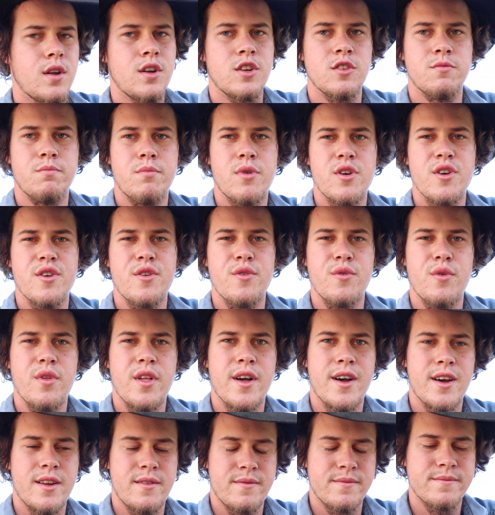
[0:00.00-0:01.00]
and just burn all
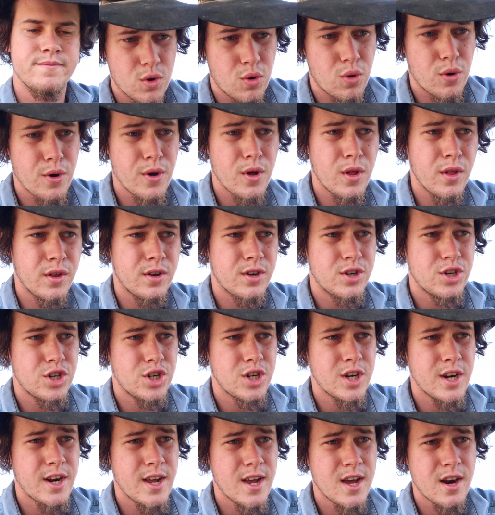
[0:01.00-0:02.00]
that oil and
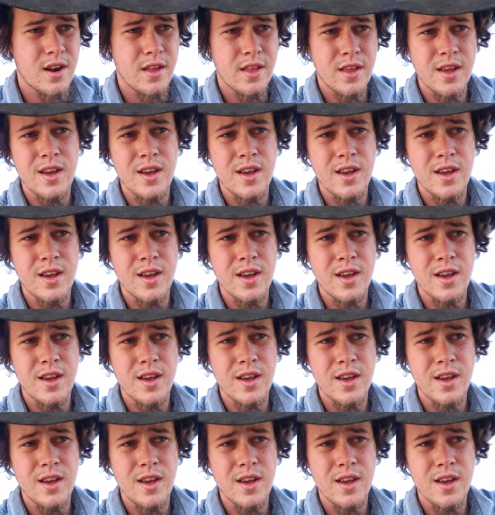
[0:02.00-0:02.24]
shit out of